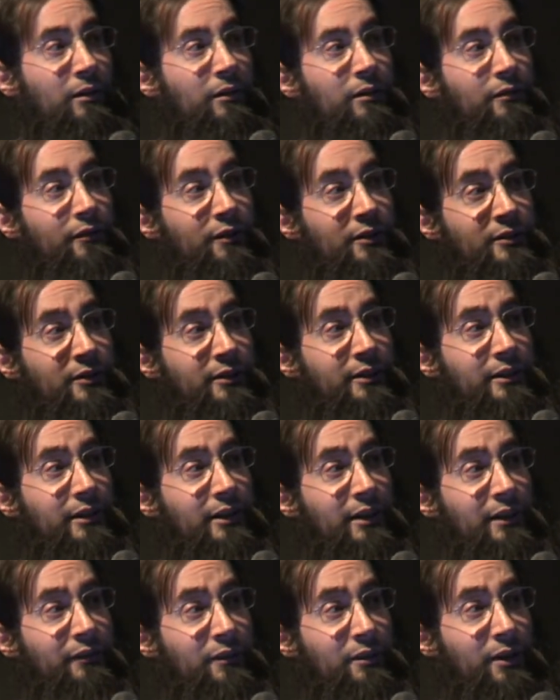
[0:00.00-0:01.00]
Conversely,
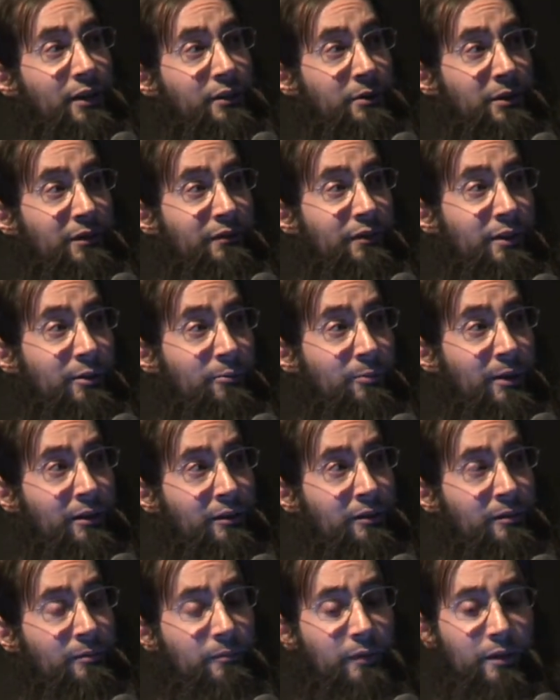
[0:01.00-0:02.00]
if you're not doing very
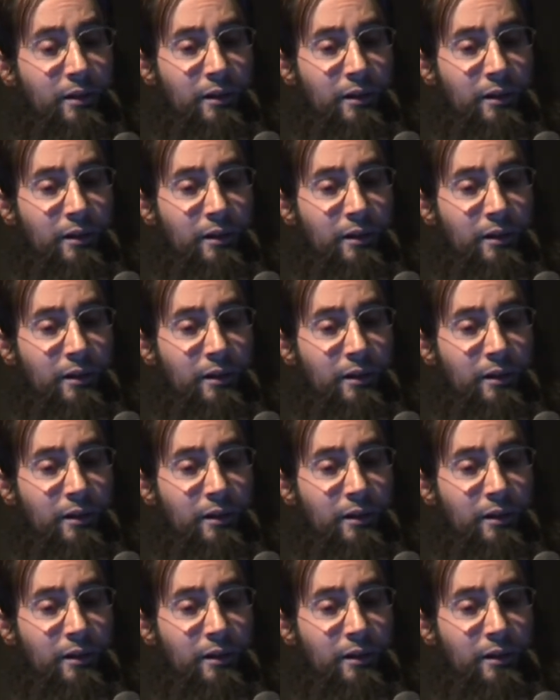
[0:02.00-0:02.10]
well,